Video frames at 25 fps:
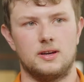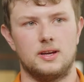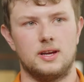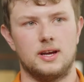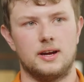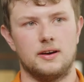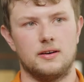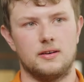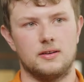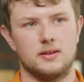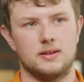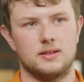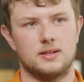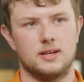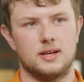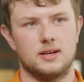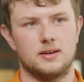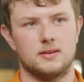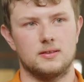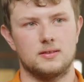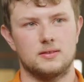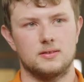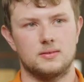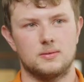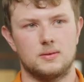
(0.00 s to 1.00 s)
narrowed it
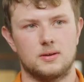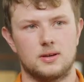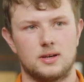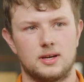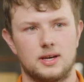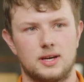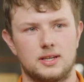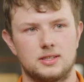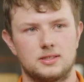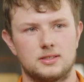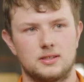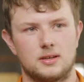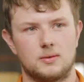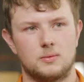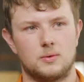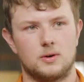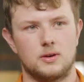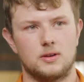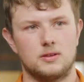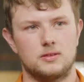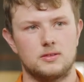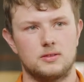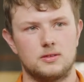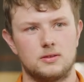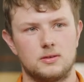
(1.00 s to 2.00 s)
down to what I actually
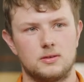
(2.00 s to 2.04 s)
wanted to